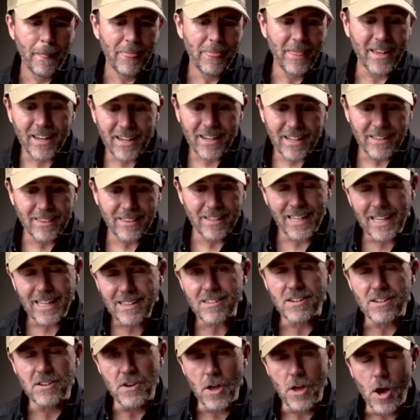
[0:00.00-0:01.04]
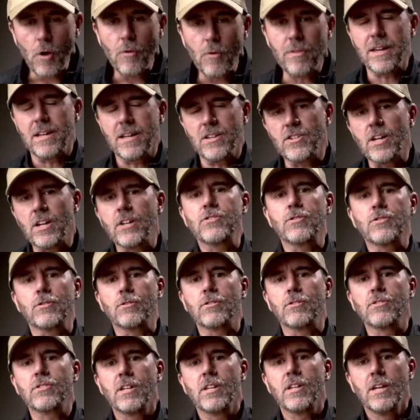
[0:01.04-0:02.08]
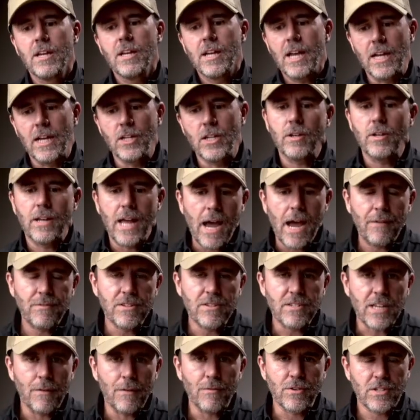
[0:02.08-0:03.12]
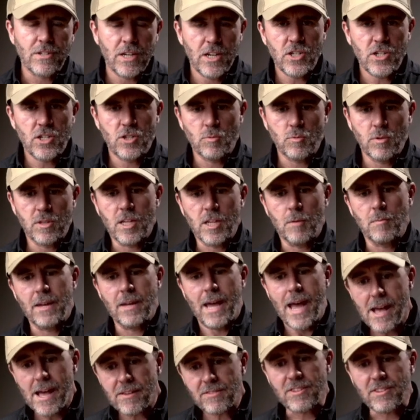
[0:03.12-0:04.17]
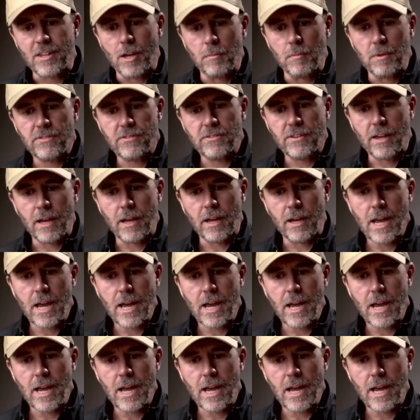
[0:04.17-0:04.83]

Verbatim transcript: They get, they get to know the adjusters and you can have these conversations with them and ask them and say,